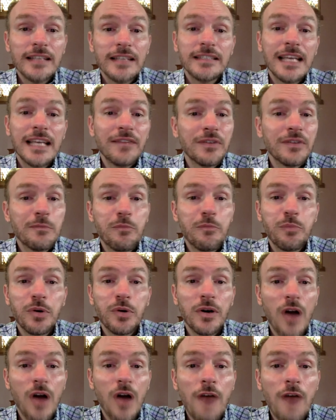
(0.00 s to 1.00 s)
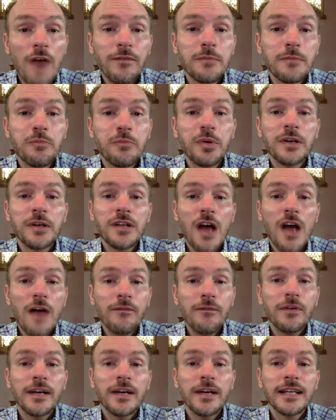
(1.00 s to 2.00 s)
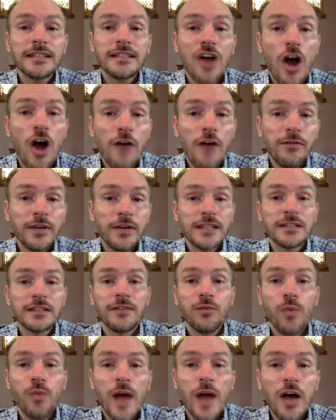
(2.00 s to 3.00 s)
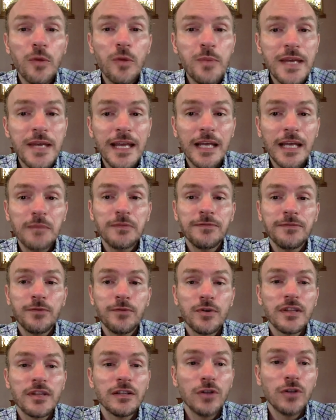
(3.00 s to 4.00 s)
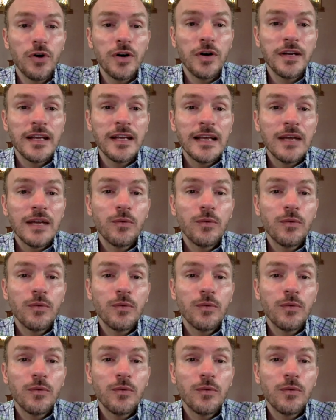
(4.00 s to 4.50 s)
David offered burnt offerings, offerings of well-being before the Lord.